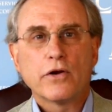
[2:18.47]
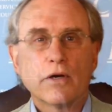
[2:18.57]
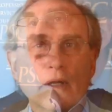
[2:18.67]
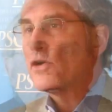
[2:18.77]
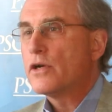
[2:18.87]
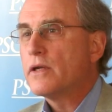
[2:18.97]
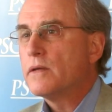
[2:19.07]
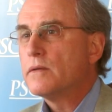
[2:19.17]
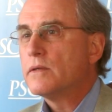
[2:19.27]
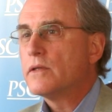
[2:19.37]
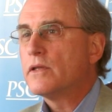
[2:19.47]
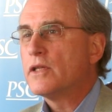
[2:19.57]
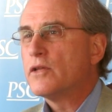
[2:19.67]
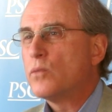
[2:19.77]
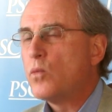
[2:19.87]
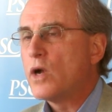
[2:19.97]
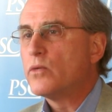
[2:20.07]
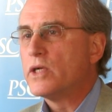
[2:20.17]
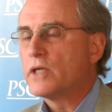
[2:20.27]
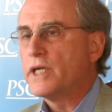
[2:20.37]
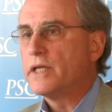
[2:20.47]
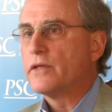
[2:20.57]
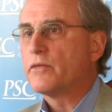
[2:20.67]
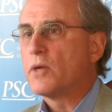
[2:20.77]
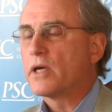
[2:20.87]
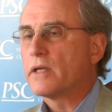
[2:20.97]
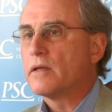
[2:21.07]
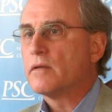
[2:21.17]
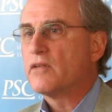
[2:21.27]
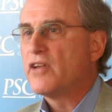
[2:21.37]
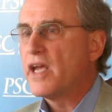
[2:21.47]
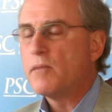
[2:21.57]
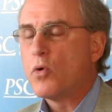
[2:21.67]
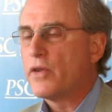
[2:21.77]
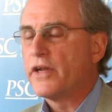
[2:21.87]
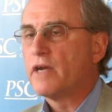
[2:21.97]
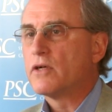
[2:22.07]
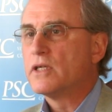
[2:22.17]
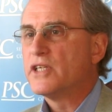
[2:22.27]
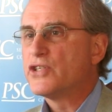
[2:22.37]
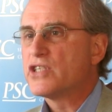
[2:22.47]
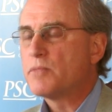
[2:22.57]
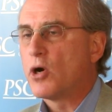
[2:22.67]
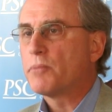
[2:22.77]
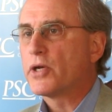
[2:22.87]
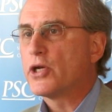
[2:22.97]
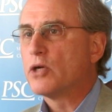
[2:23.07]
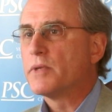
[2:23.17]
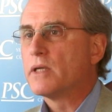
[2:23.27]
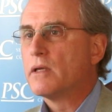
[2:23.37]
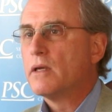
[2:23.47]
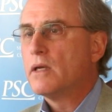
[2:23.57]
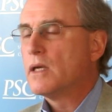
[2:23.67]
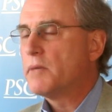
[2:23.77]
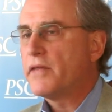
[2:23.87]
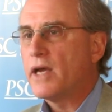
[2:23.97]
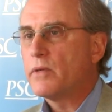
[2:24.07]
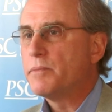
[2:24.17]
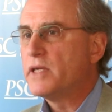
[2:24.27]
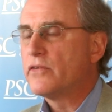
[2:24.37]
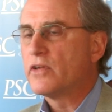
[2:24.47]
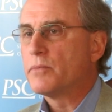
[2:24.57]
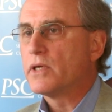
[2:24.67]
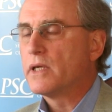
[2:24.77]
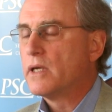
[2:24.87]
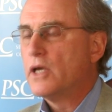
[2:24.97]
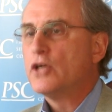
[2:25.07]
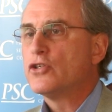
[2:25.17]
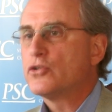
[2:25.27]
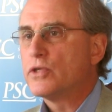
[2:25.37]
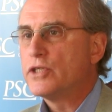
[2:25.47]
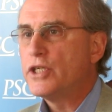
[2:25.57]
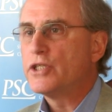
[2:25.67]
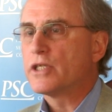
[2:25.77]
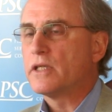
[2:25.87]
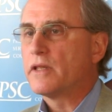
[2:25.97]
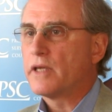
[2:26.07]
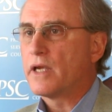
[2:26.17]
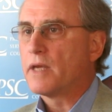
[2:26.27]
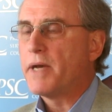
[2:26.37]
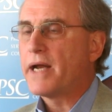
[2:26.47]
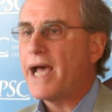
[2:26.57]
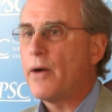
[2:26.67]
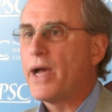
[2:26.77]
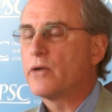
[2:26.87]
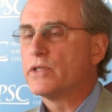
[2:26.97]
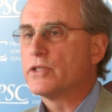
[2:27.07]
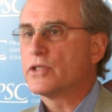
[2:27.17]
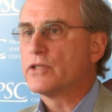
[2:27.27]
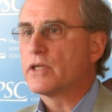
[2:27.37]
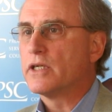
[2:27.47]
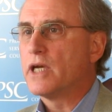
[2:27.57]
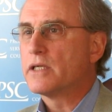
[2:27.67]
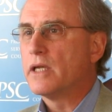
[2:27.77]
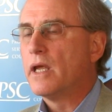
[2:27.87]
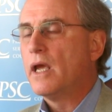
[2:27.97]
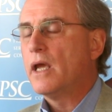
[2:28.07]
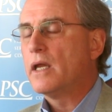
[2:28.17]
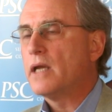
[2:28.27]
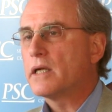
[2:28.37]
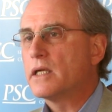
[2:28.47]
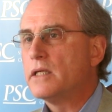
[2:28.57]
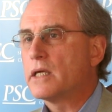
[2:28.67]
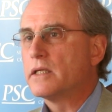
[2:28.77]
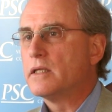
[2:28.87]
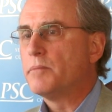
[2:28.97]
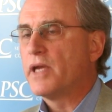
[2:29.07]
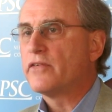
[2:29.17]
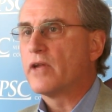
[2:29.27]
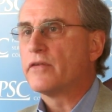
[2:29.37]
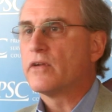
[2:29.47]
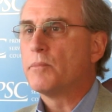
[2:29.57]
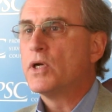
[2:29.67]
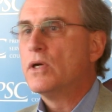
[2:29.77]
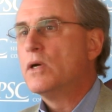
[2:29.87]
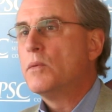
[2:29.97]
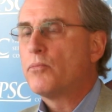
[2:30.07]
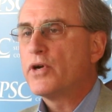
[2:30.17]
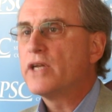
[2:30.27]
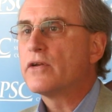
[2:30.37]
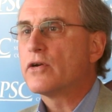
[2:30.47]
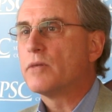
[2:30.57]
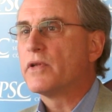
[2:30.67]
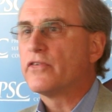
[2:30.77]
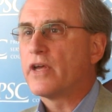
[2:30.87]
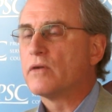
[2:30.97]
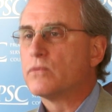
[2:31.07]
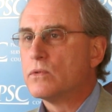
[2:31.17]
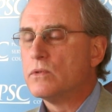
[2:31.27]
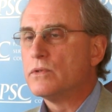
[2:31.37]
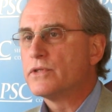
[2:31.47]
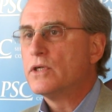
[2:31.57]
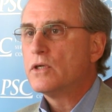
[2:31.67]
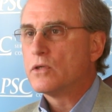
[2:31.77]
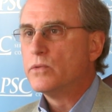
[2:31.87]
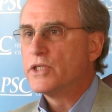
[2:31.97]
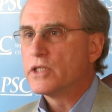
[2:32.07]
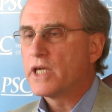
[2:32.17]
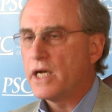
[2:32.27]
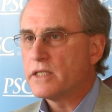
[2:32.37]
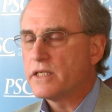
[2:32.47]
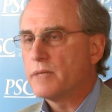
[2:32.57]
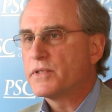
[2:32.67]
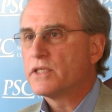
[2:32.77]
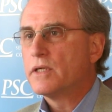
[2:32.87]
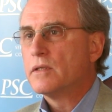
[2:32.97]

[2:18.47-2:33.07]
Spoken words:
Third, one real key in this market today more than ever is smart procurement. And by that we mean simply strategically thinking about how acquisitions are conducted and not conducting them based on some predetermined set of rules or rigid concepts.